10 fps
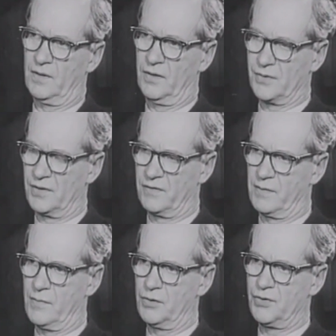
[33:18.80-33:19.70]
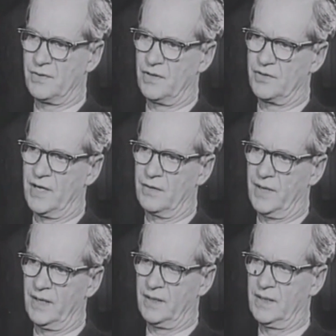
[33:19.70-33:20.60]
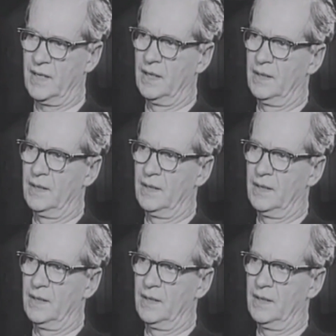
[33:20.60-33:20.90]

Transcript: All sorts of emotions are generated.